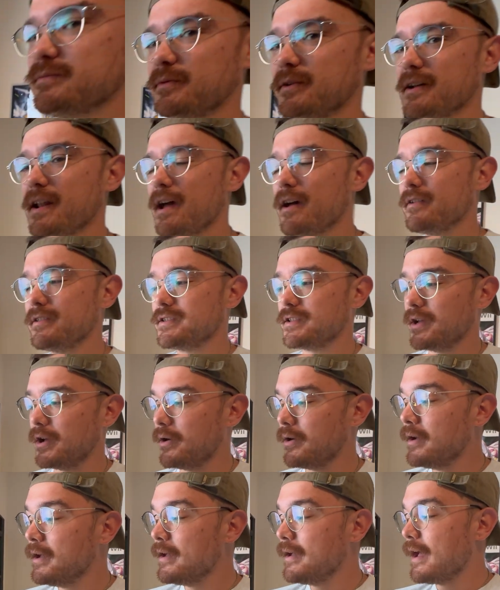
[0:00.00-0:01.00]
put out.
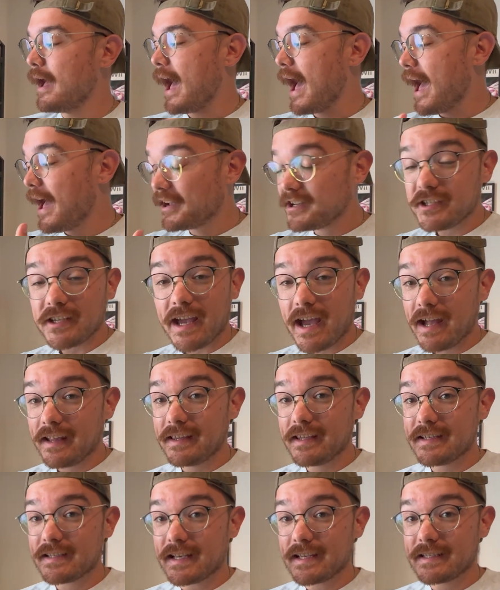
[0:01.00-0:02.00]
So I actually had
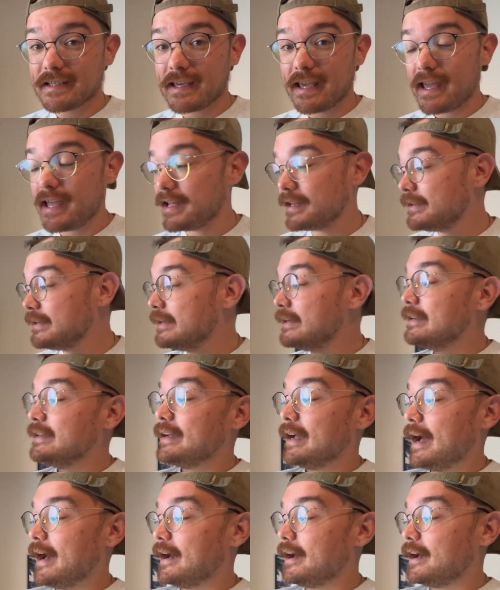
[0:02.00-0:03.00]
this as a kid.
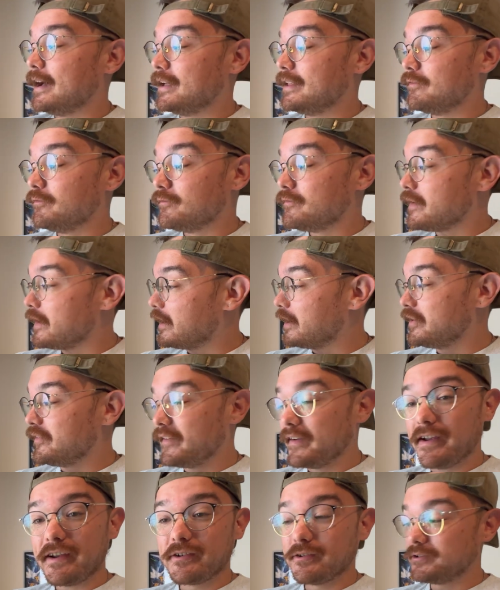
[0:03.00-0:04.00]
Very,
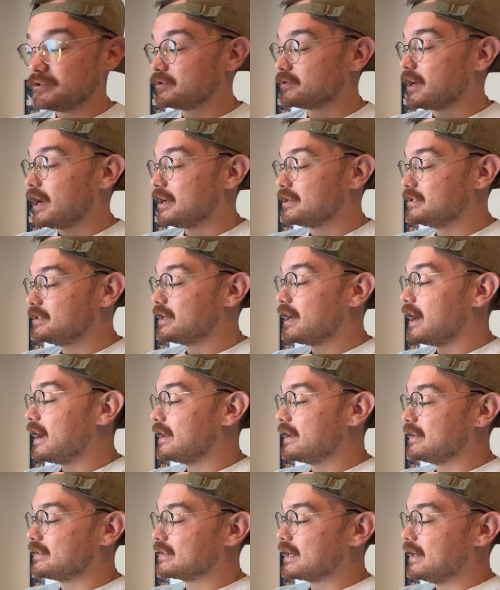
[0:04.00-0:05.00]
very cool strategy
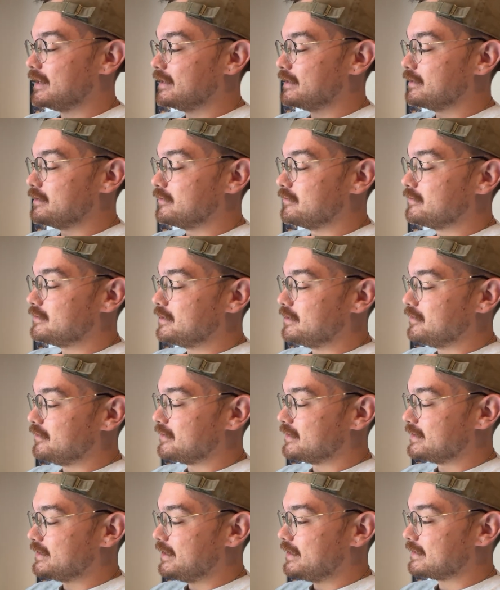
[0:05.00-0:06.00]
guide. It's kind of used, so you
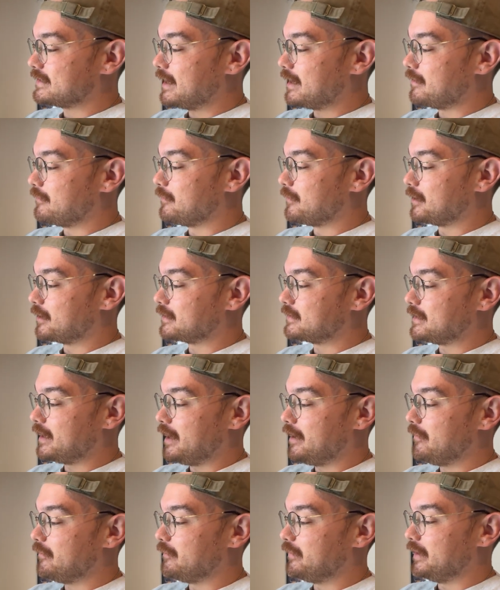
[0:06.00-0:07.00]
can see it's kind of marked
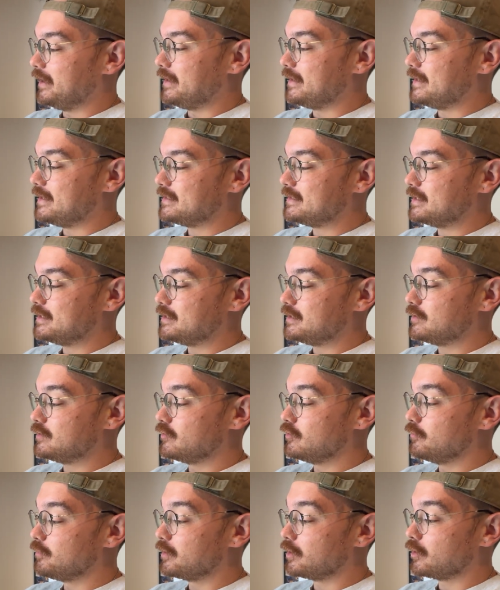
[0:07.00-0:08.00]
up, but this is super